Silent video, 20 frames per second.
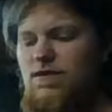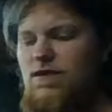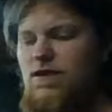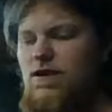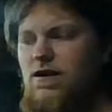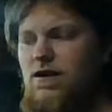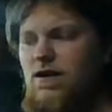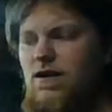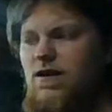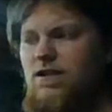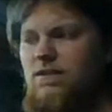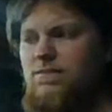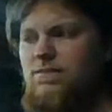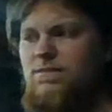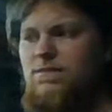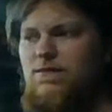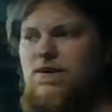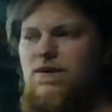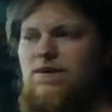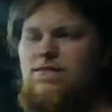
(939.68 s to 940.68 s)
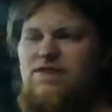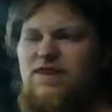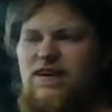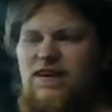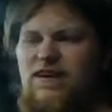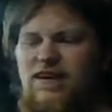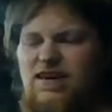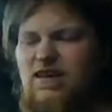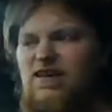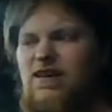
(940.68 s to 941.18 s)
I won't
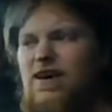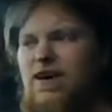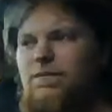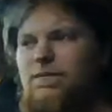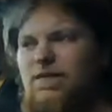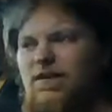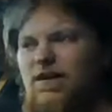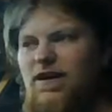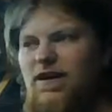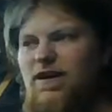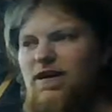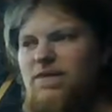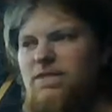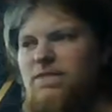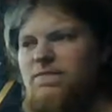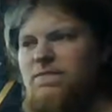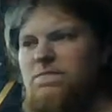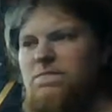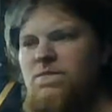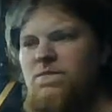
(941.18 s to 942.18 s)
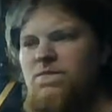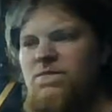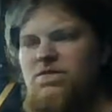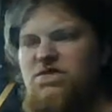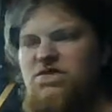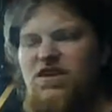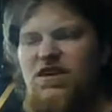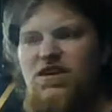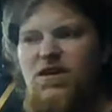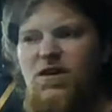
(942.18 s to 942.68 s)
say kidnap, but like
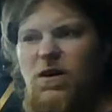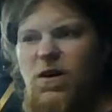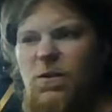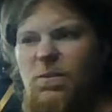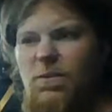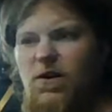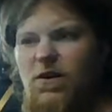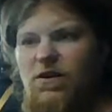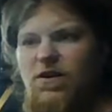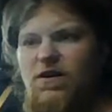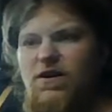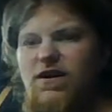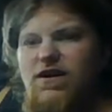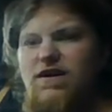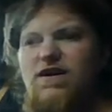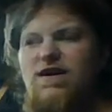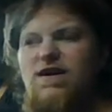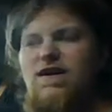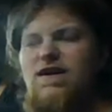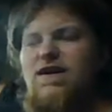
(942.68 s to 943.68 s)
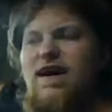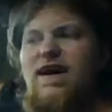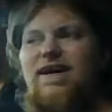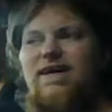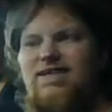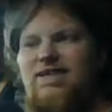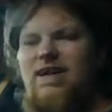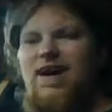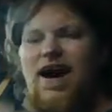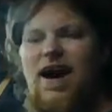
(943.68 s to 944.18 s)
restrain the homeowner,
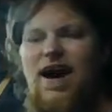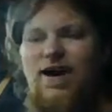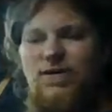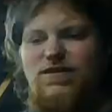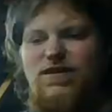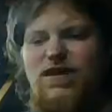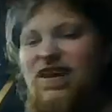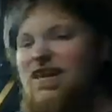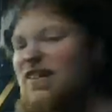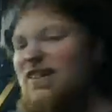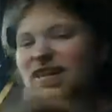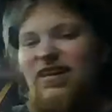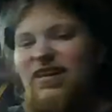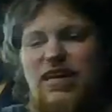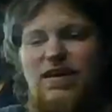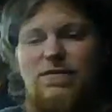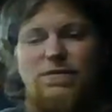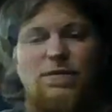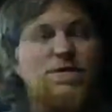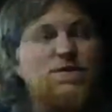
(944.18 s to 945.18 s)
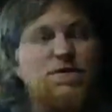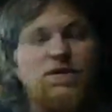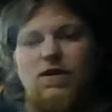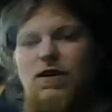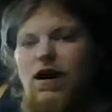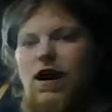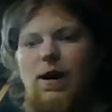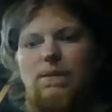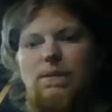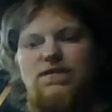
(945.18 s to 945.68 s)
case the house, and leave before the
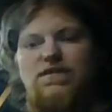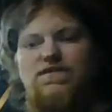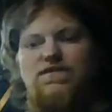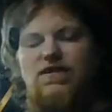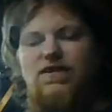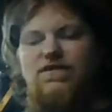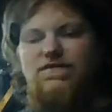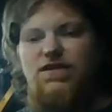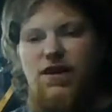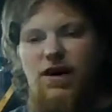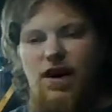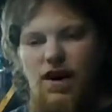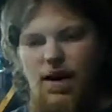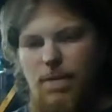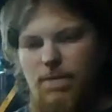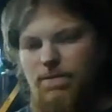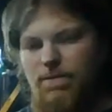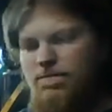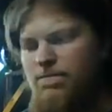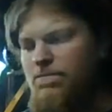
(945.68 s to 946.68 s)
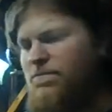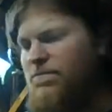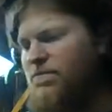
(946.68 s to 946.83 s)
cops even ever come.